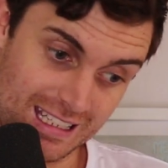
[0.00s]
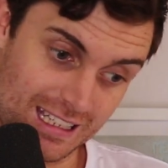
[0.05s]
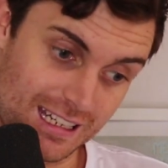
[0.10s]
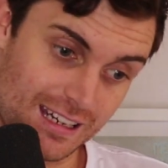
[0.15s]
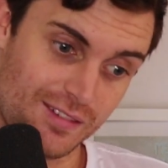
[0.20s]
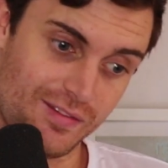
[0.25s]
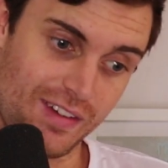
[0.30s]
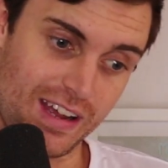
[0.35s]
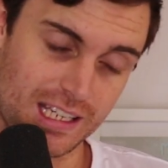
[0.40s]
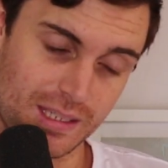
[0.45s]

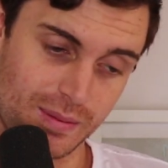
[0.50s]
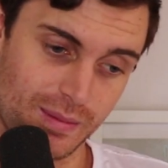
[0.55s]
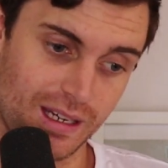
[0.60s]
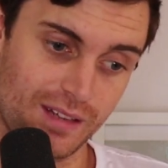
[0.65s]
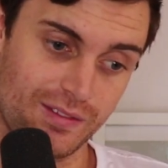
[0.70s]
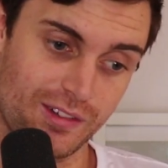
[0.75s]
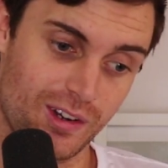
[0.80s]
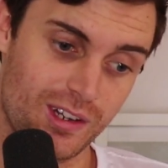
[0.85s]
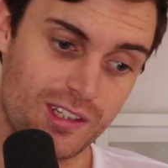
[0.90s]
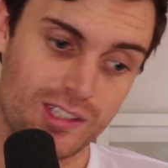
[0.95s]
an
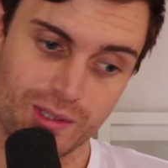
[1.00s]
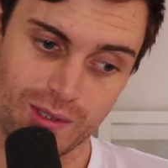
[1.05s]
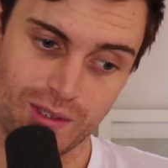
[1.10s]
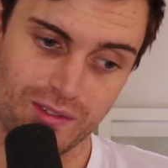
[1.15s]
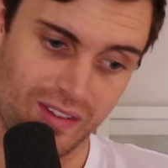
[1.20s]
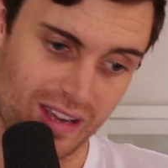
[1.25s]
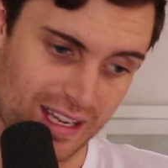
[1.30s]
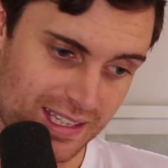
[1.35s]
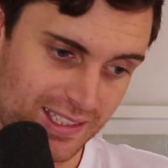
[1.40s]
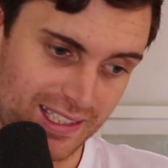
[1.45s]
investment. If you're into
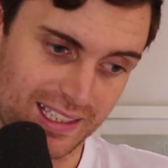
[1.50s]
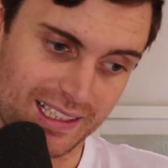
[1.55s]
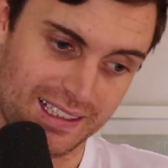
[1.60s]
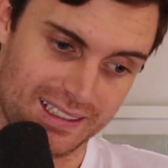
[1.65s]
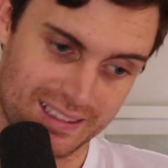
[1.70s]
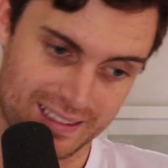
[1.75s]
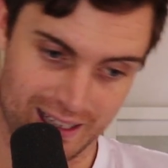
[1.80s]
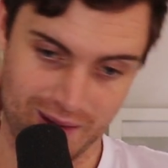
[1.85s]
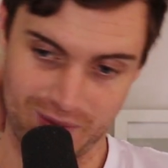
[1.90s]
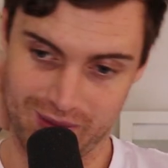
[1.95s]

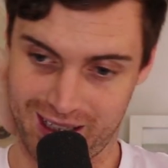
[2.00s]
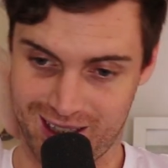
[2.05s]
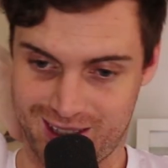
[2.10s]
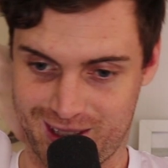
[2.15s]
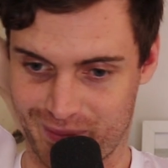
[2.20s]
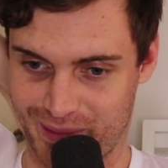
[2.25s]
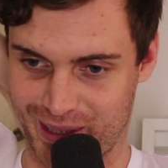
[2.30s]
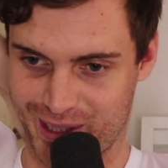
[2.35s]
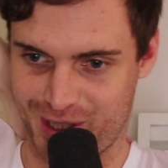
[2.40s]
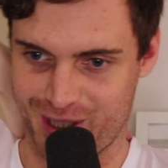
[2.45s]
investing, come down
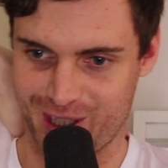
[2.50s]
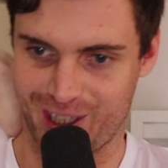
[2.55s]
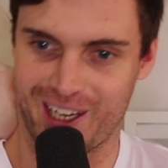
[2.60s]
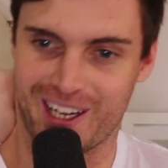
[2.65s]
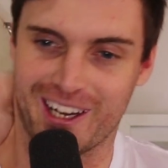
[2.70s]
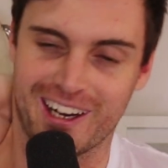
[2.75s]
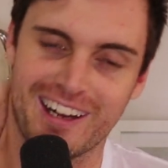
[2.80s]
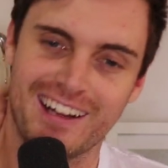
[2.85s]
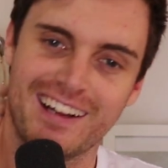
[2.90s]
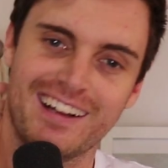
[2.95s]
to my
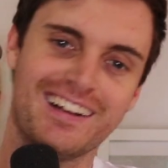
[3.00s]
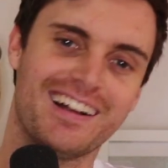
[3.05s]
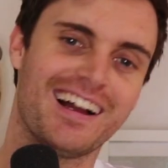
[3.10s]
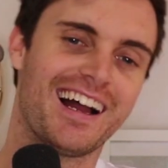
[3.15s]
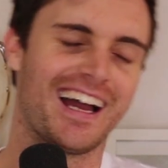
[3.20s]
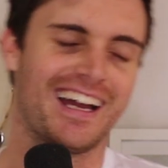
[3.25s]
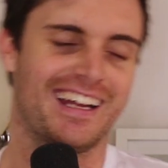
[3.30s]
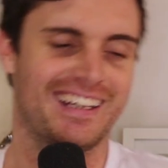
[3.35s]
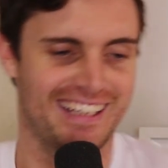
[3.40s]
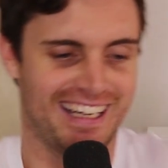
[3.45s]
show
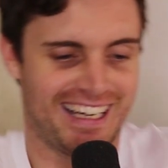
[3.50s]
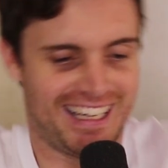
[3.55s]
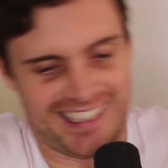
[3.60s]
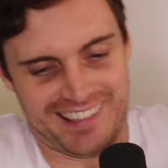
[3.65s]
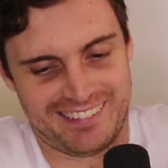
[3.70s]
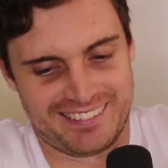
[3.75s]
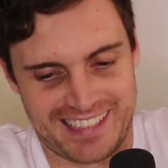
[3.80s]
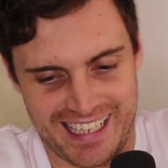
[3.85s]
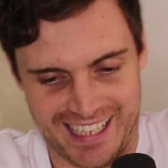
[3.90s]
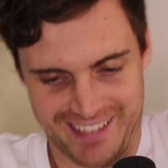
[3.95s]

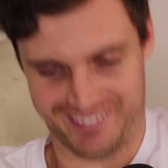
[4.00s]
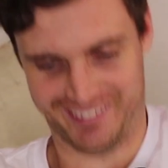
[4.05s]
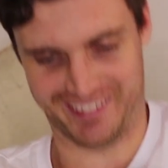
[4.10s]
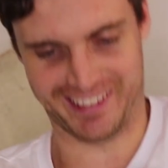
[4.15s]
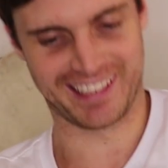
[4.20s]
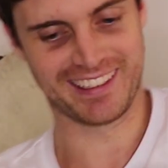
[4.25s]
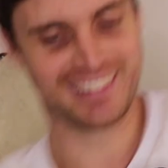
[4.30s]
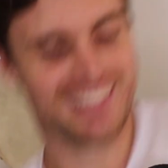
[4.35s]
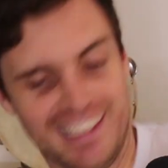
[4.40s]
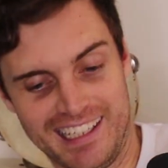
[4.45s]
and get
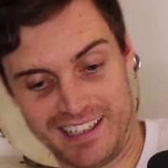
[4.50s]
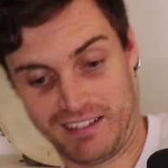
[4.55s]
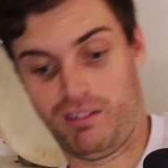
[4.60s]
on it.